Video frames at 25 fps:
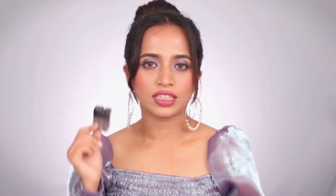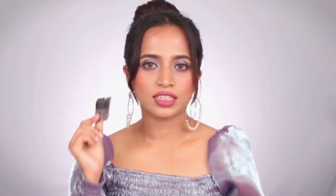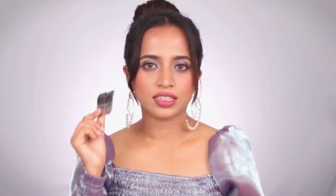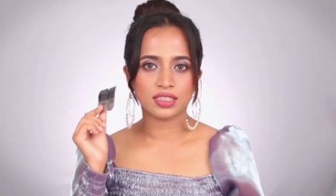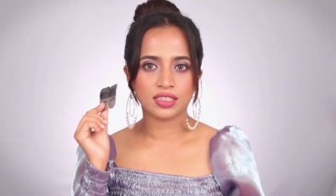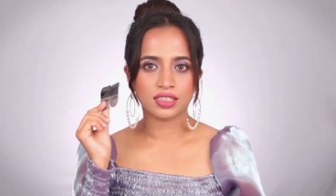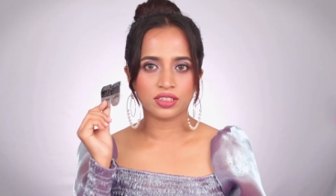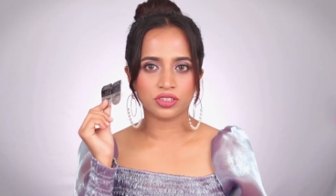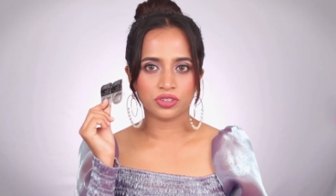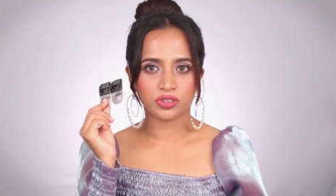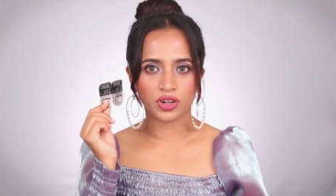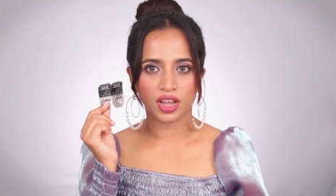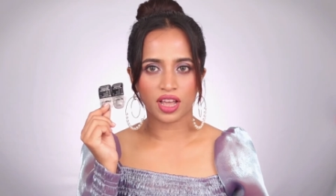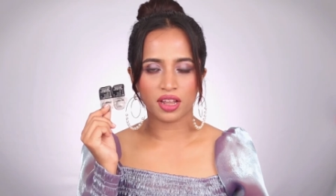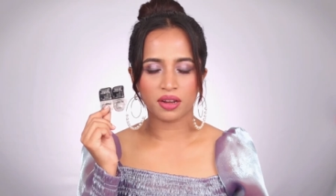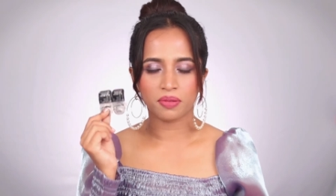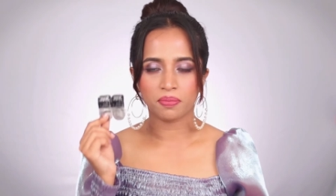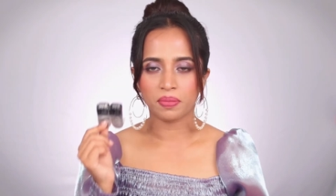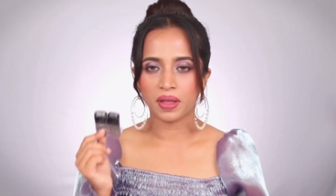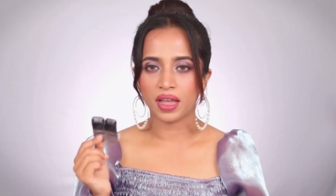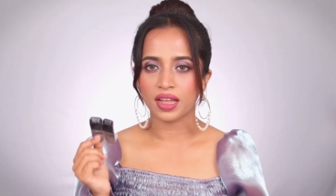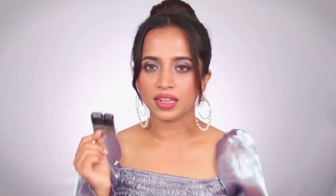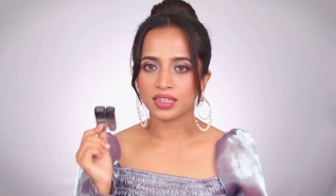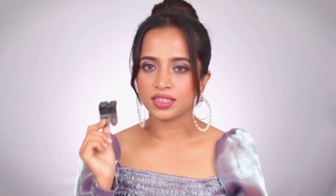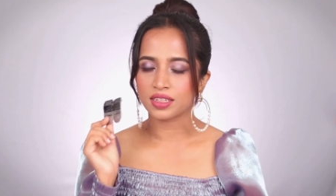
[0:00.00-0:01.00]
These
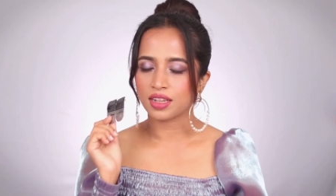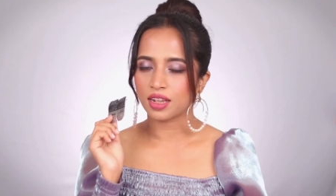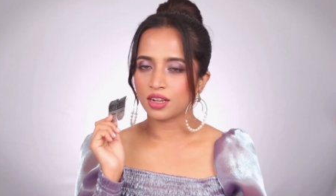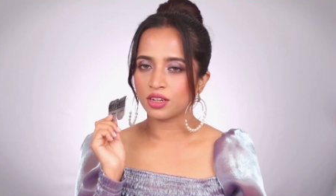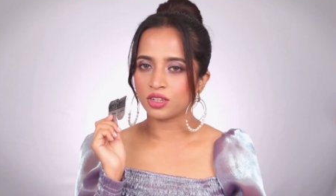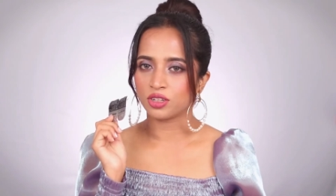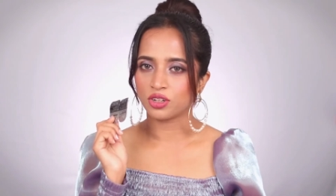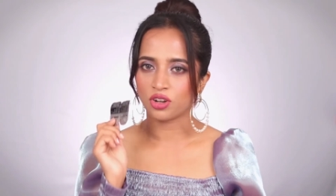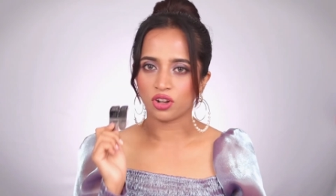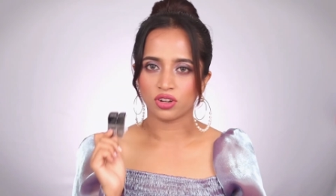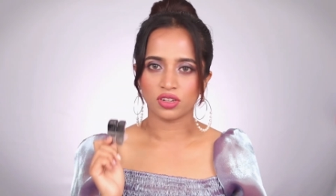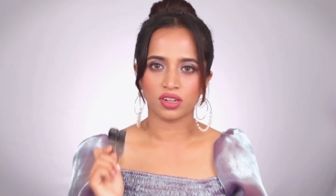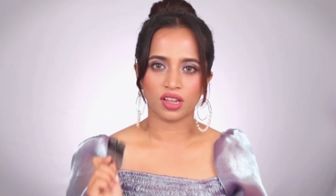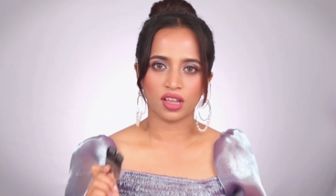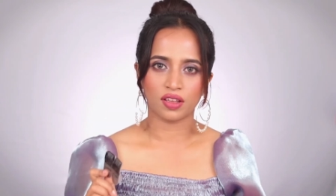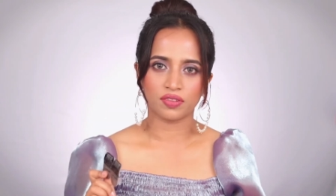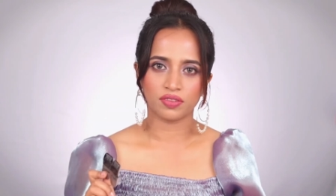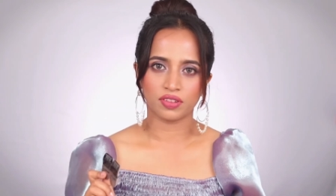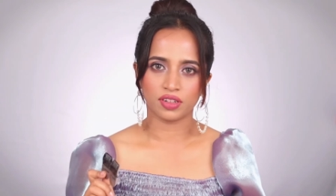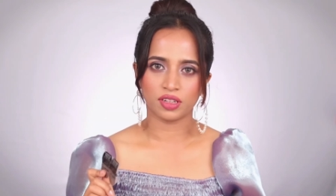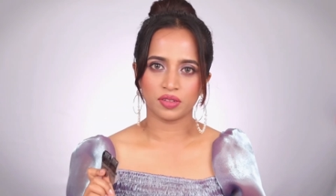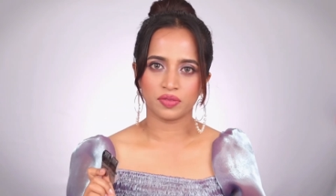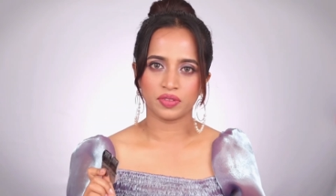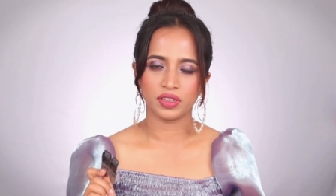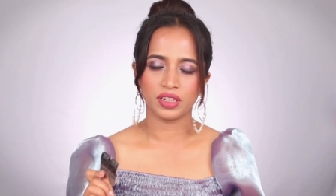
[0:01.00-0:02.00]
trial packs are not
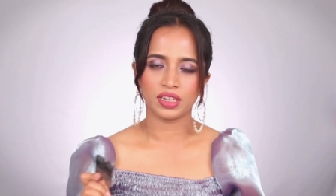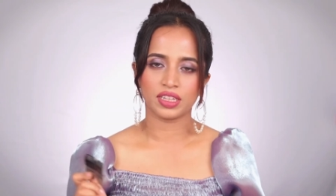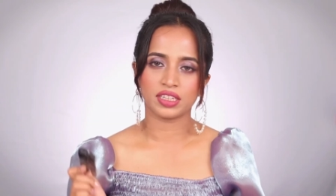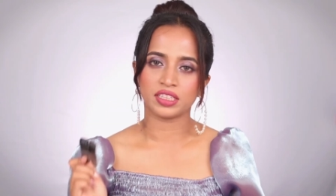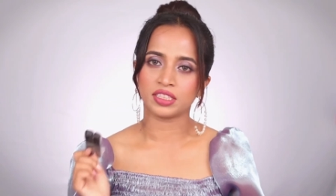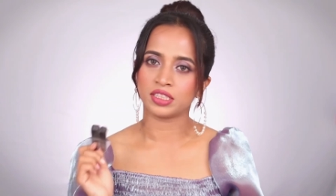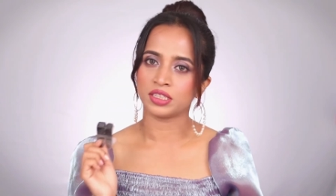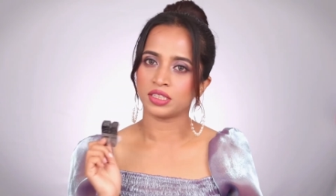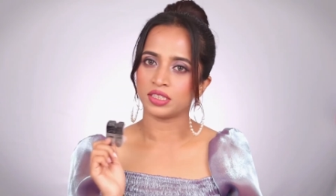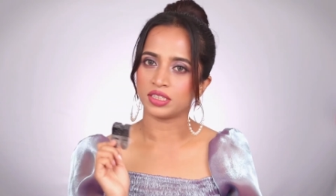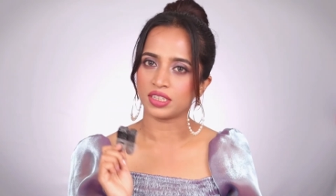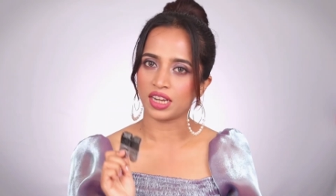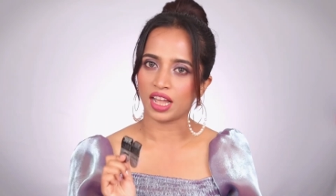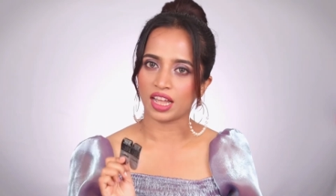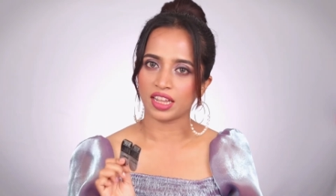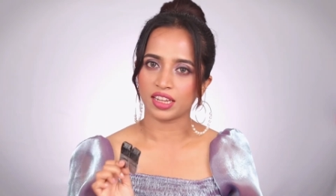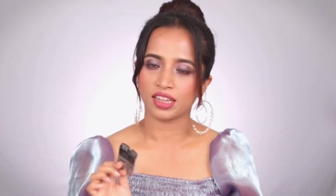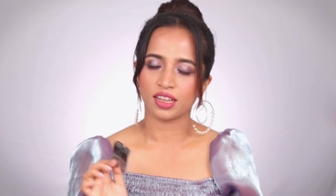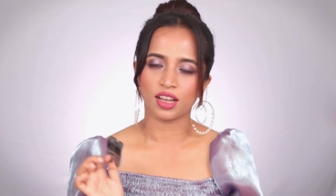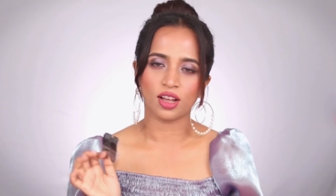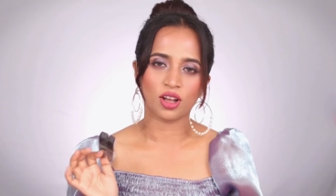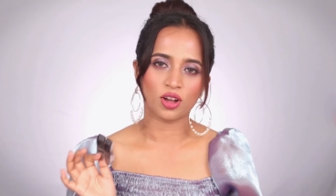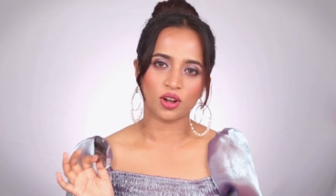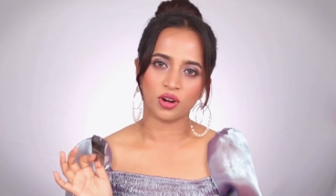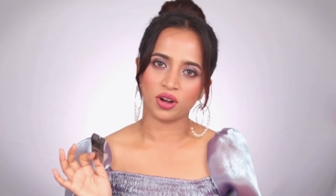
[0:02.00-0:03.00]
available in
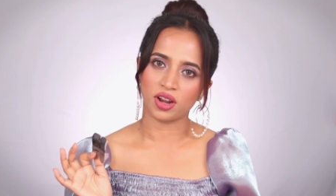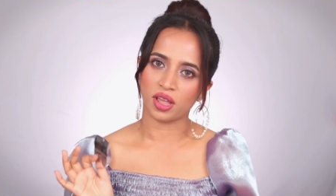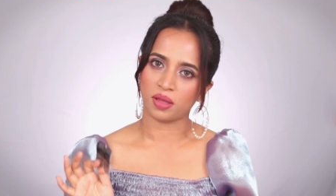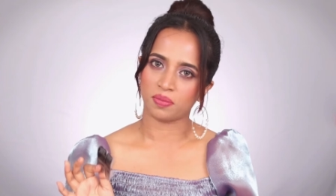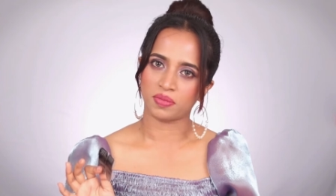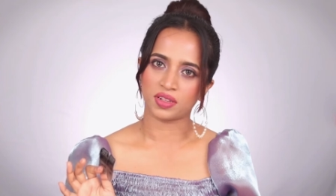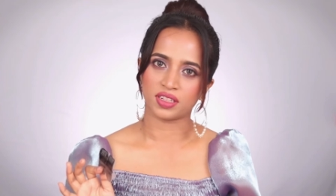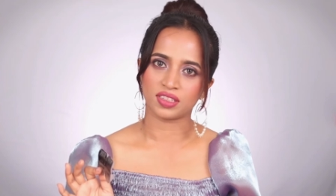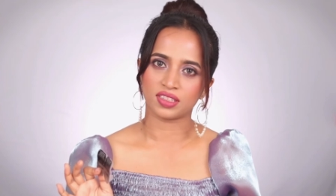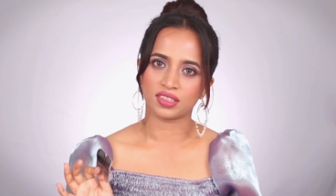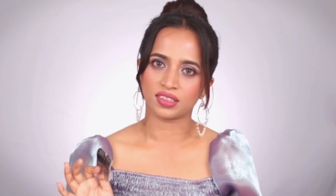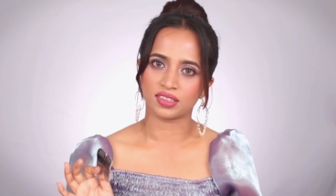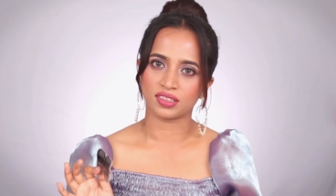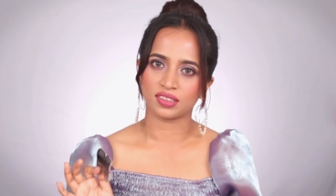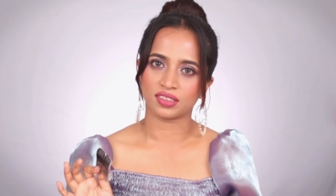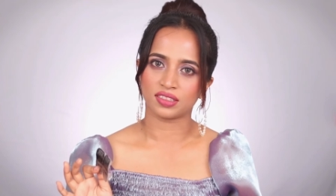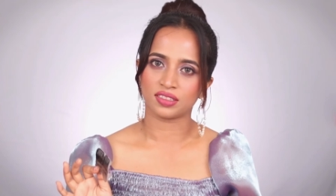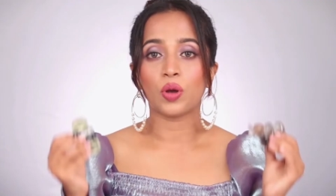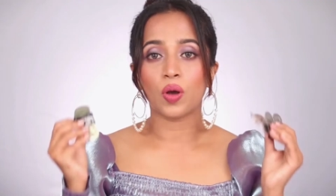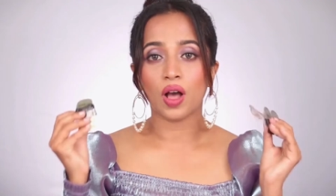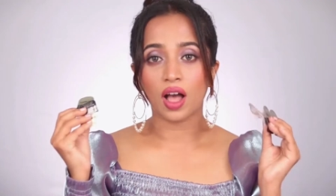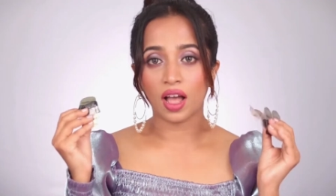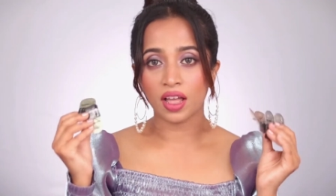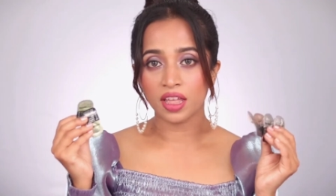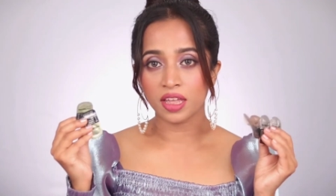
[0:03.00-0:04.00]
Nykaa or Amazon.
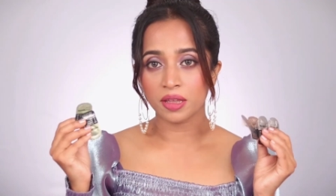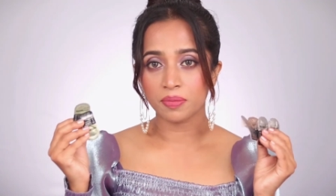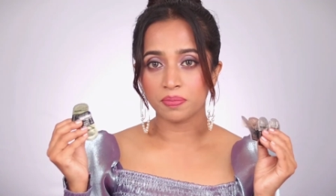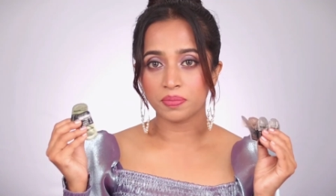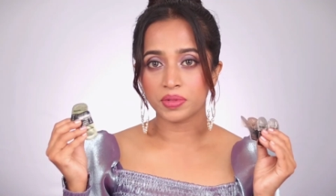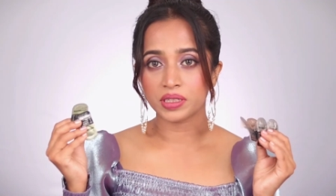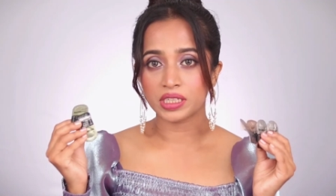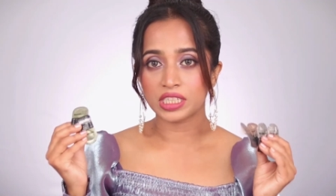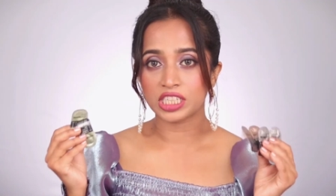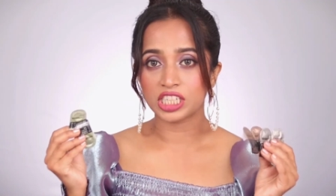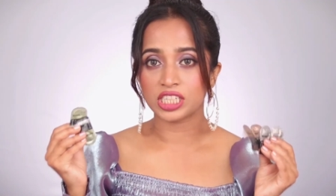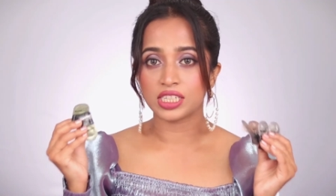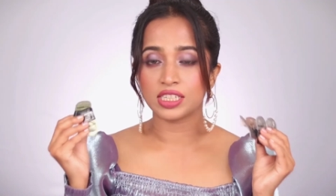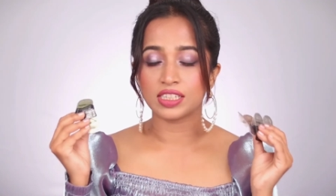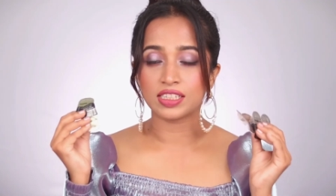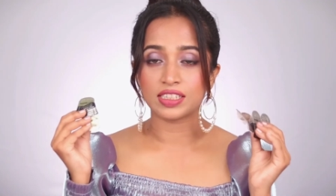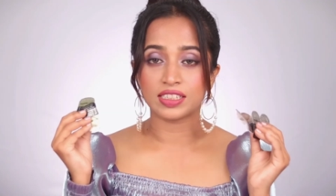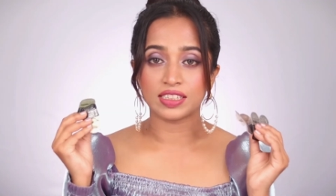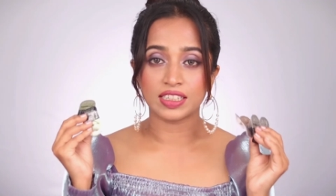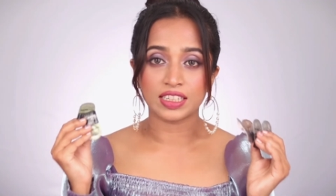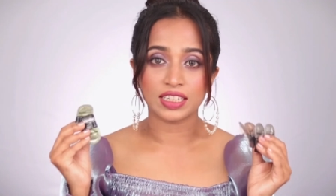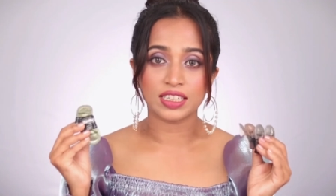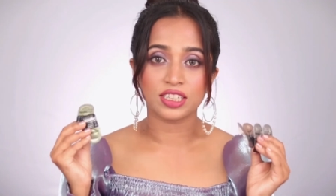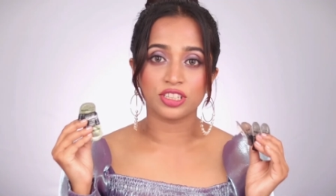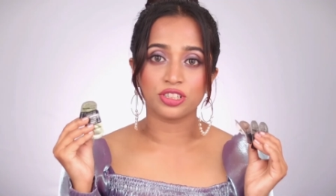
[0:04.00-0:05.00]
Now I have
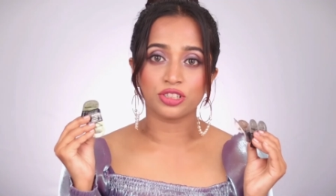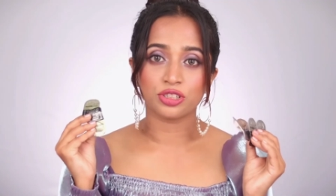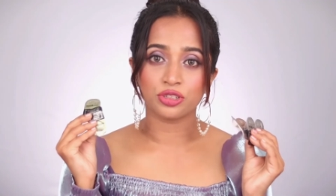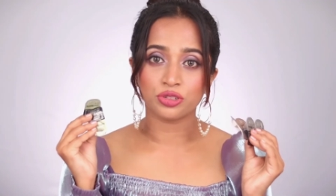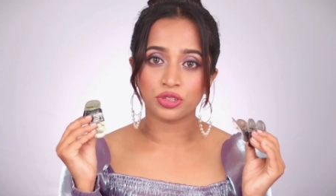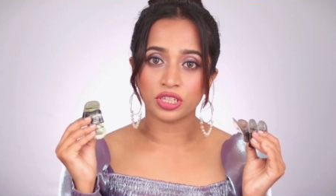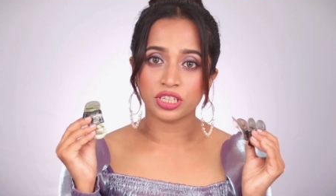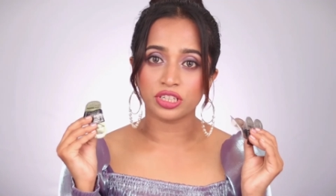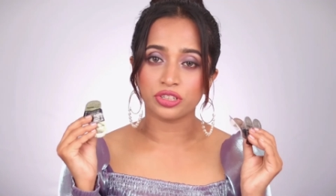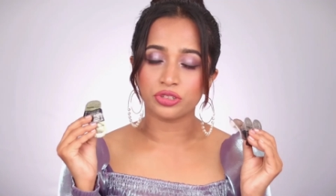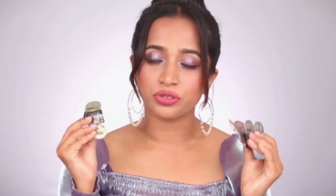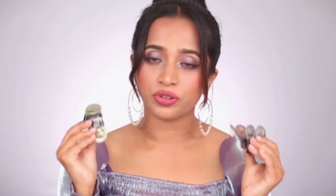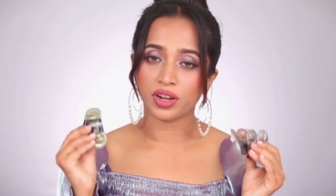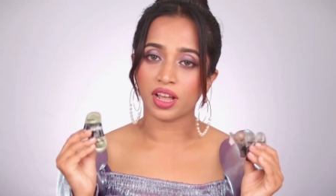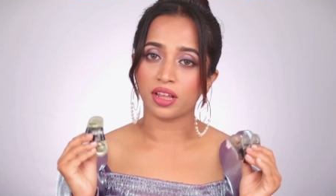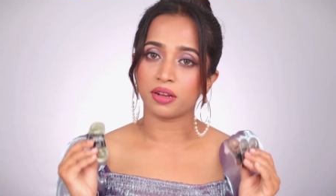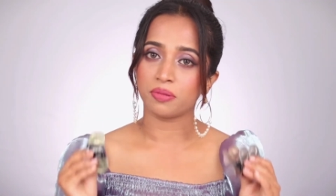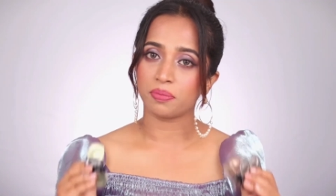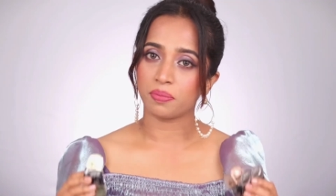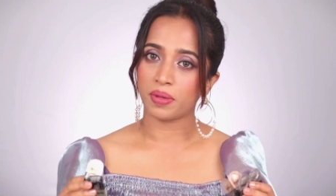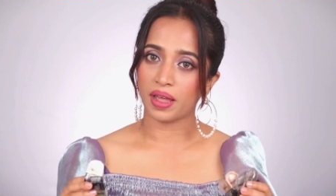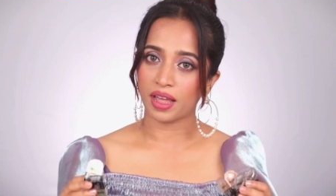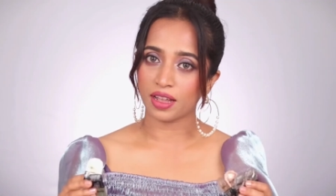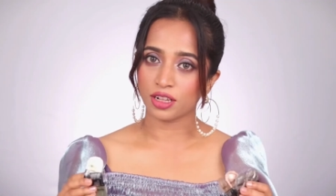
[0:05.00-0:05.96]
purchased these three trial